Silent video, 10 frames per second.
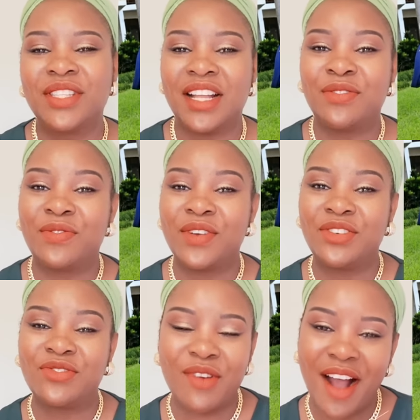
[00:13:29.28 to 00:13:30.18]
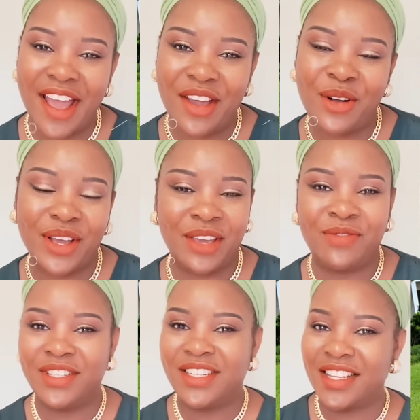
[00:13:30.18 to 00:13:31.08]
that free trial. If
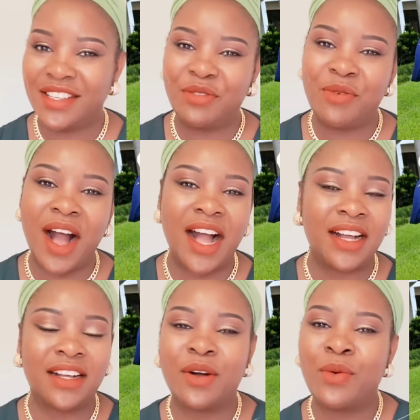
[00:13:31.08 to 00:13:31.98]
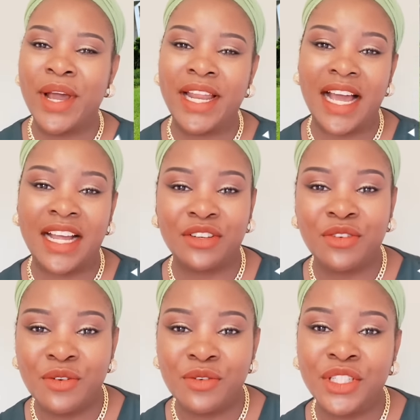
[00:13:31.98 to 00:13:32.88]
it doesn't work, well and
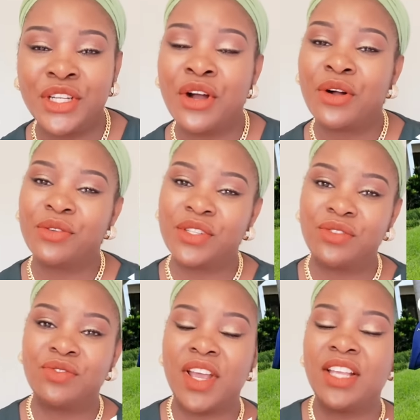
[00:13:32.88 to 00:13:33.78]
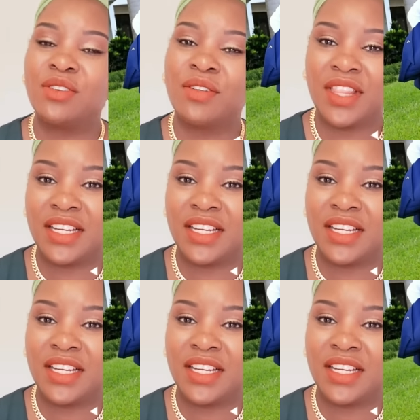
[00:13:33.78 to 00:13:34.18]
good. Concentrate on the